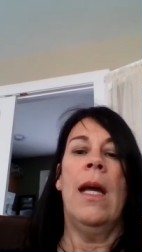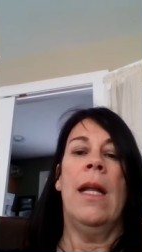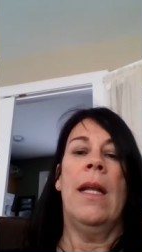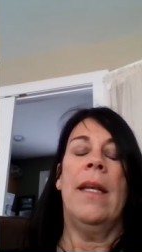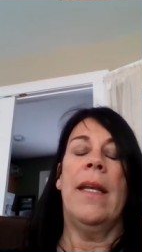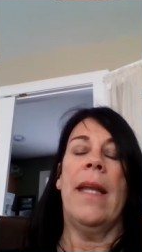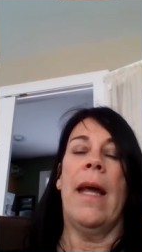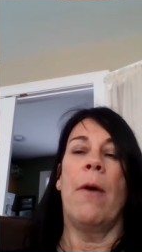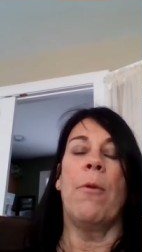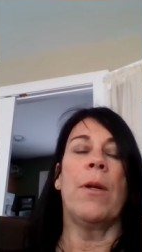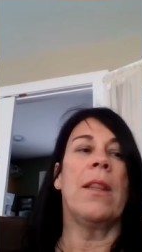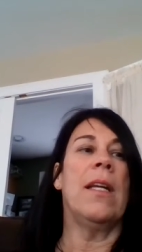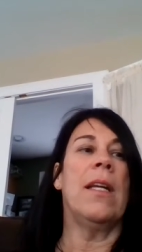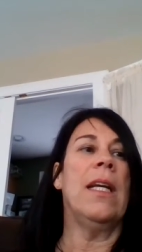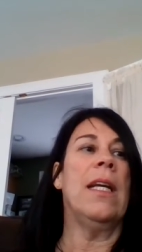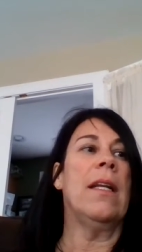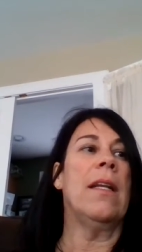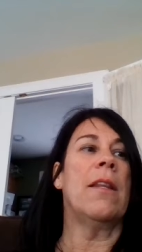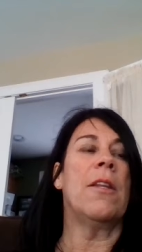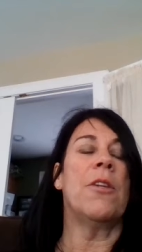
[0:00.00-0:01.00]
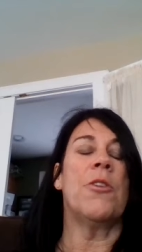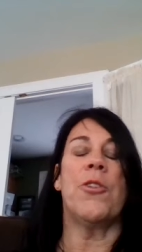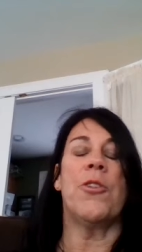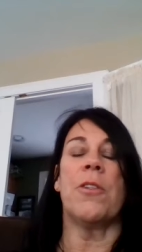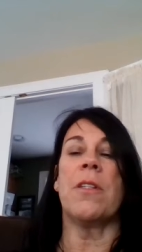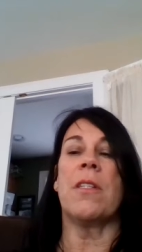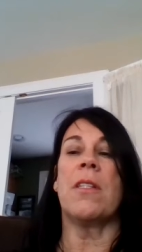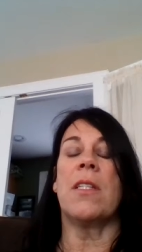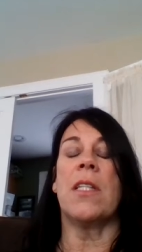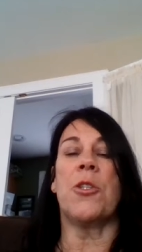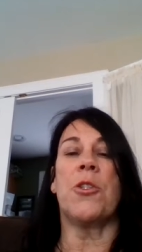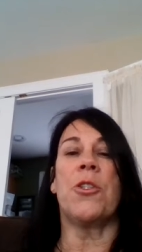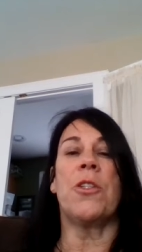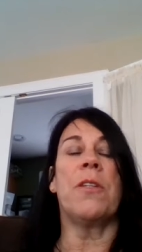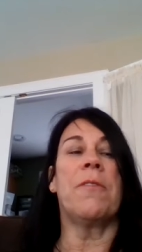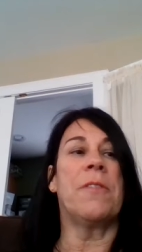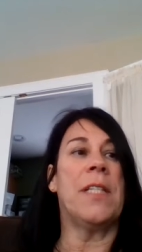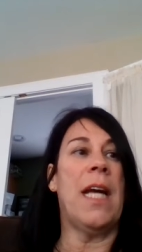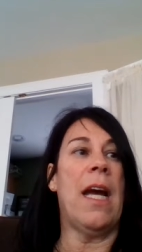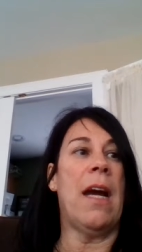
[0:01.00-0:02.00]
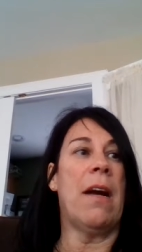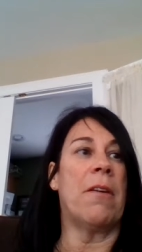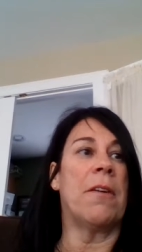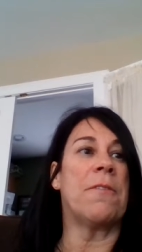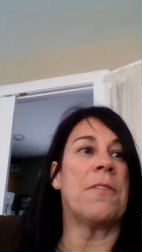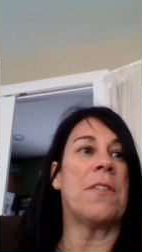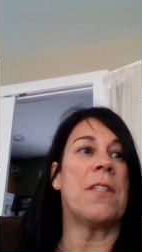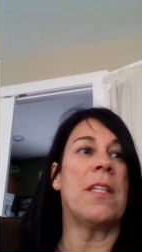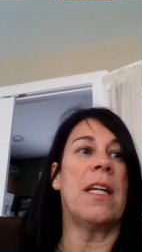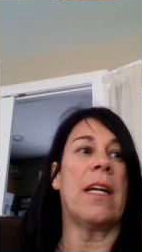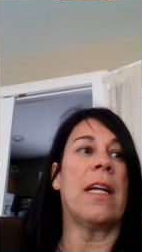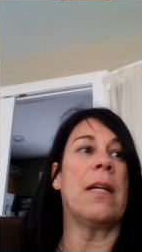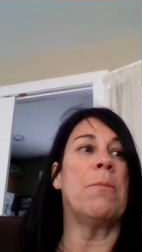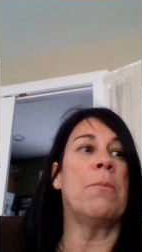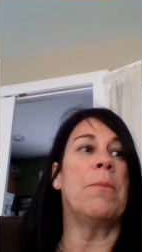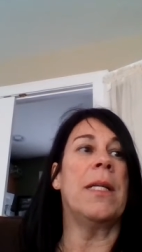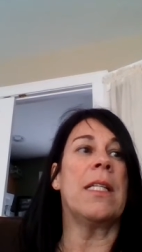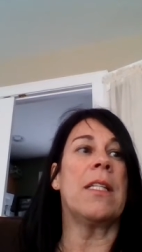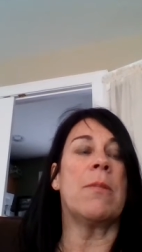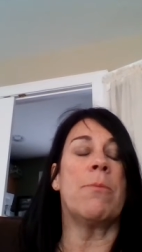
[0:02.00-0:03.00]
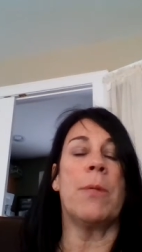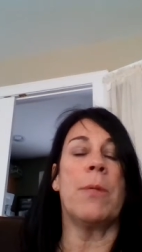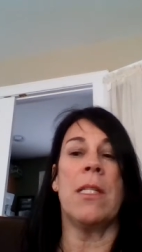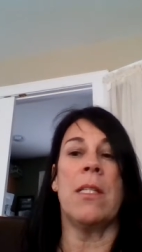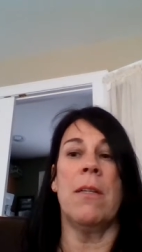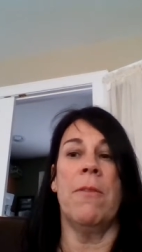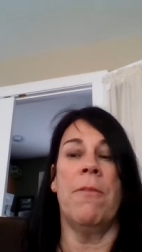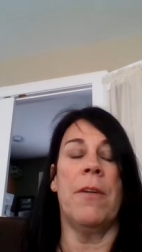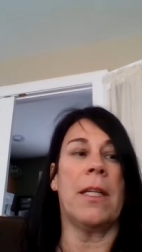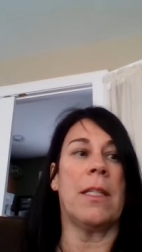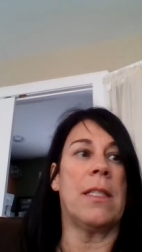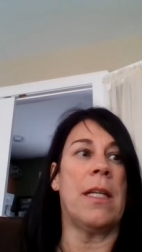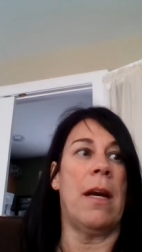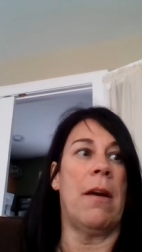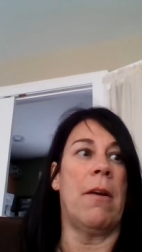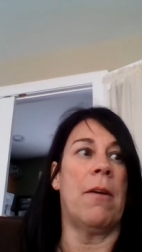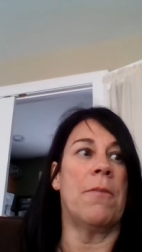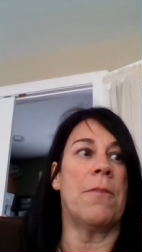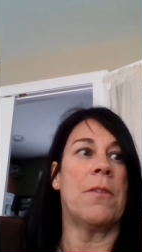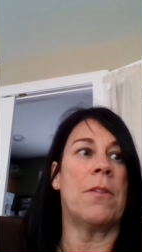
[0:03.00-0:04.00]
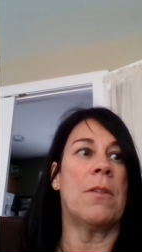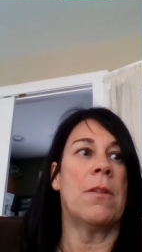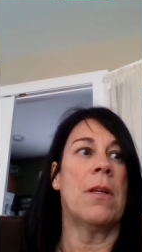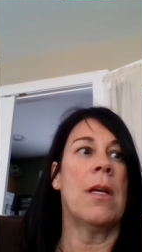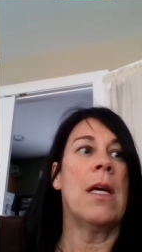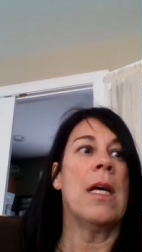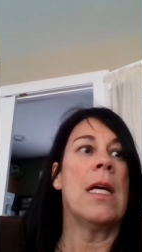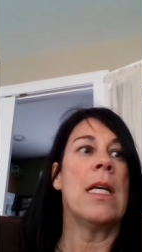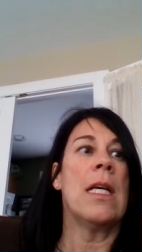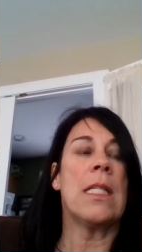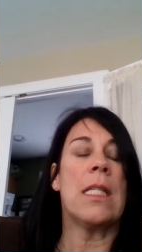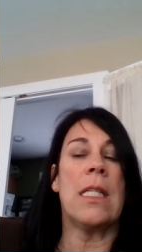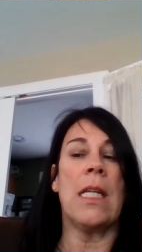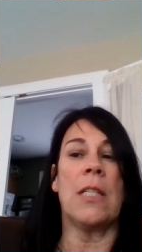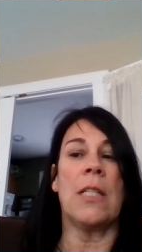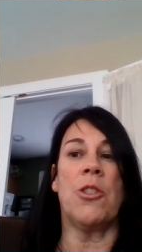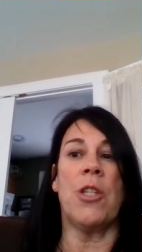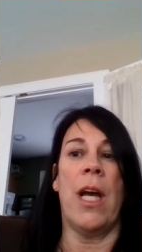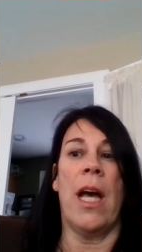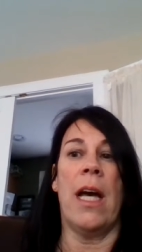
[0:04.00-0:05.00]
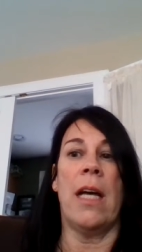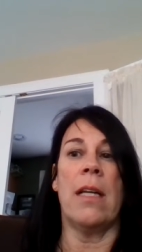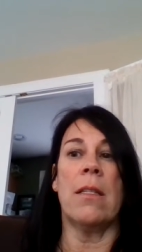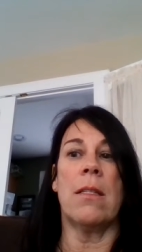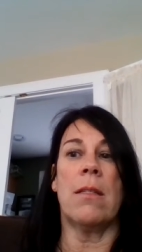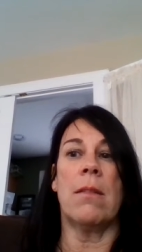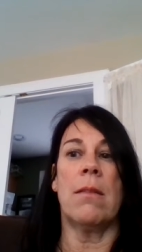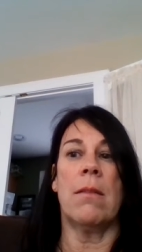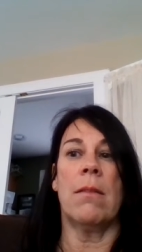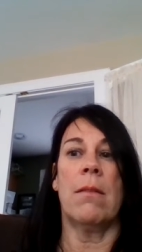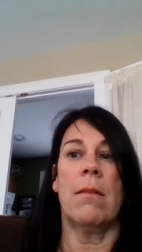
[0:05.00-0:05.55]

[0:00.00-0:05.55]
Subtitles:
Now, within the jurisdiction of tariffs, there can be specific tariffs, such as